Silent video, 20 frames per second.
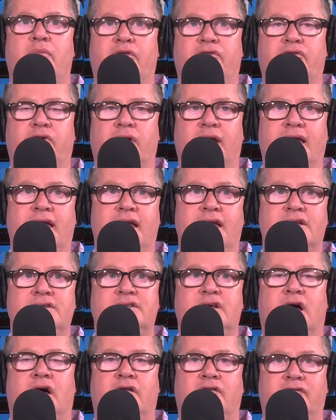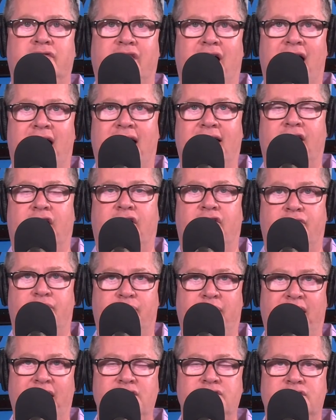but there is a lot
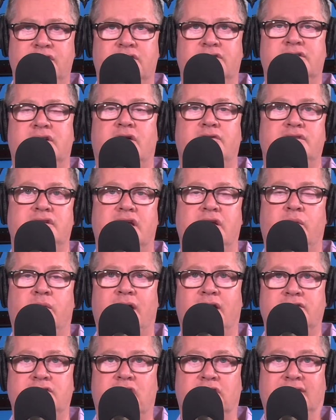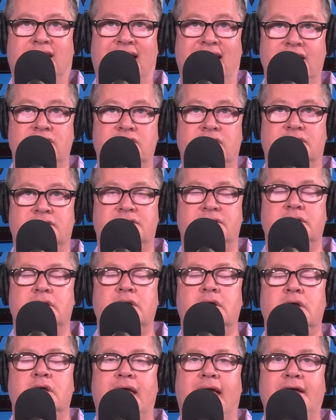of patience. And I'll tell you, when I talk to agents,
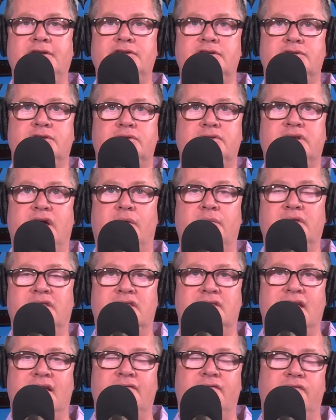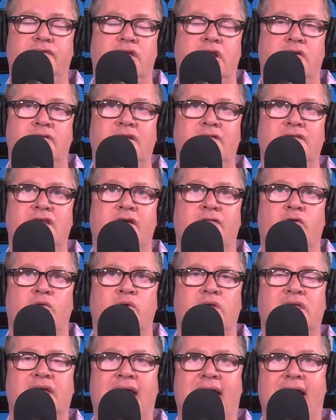agents will tell me that they've, you know, they've never
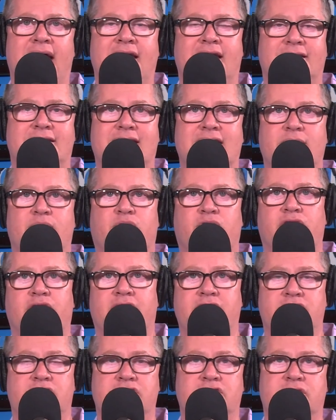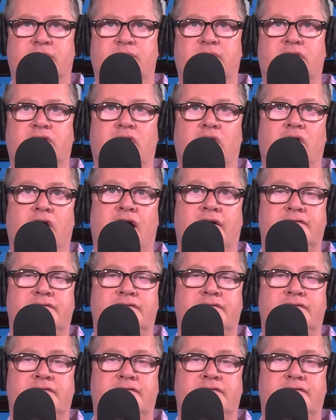really had a deep relationship with the loan